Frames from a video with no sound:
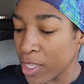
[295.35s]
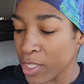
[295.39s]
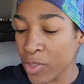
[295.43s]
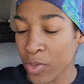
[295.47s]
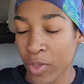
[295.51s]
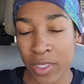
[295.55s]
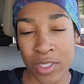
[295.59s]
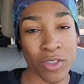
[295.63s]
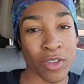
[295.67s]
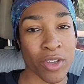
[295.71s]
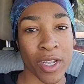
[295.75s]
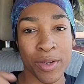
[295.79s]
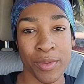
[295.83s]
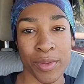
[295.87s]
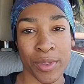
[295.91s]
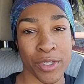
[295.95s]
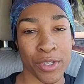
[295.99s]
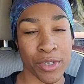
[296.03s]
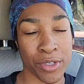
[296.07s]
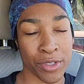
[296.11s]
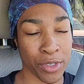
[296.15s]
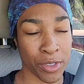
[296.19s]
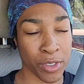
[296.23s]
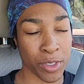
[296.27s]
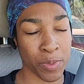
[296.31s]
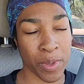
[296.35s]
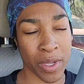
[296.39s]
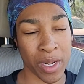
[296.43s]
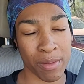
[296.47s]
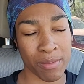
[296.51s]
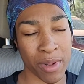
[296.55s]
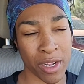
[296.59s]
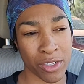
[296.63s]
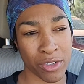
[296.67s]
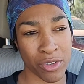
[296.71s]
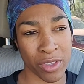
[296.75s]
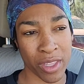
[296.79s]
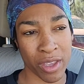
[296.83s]
So I still got to return those, but I'm
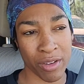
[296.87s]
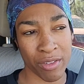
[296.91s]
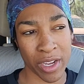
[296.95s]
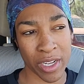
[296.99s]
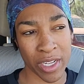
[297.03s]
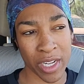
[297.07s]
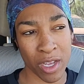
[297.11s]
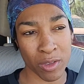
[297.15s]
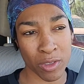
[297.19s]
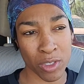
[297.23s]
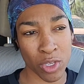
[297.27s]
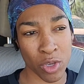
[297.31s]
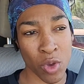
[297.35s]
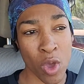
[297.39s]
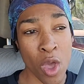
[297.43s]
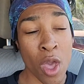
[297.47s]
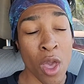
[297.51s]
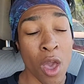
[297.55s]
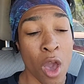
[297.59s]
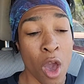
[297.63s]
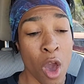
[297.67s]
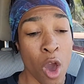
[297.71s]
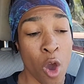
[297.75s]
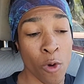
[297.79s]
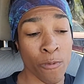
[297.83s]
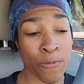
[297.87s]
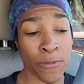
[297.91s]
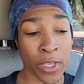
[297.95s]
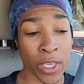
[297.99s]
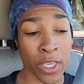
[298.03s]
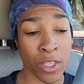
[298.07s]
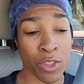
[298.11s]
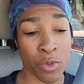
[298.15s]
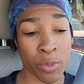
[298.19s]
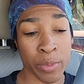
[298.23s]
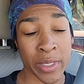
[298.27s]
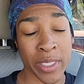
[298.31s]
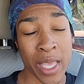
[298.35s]
not doing that right now. So hopefully
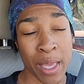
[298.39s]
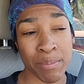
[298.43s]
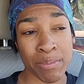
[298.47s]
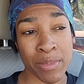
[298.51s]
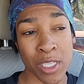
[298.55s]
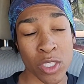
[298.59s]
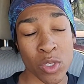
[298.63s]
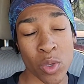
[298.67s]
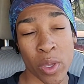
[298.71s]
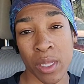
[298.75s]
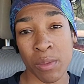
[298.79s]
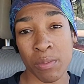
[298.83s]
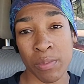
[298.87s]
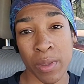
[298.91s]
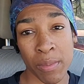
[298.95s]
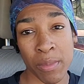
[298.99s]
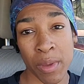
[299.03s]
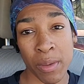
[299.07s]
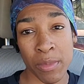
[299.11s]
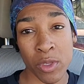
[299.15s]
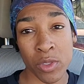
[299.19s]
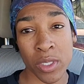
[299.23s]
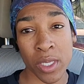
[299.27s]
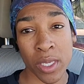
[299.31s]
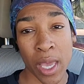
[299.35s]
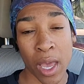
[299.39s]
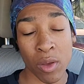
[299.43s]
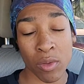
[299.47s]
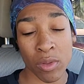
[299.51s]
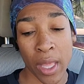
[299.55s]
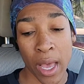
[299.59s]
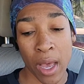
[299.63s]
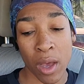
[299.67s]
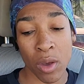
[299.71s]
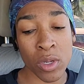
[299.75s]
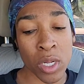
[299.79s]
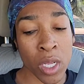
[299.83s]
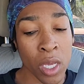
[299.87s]
the room is empty so I can play my music out
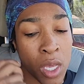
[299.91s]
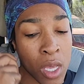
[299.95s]
loud.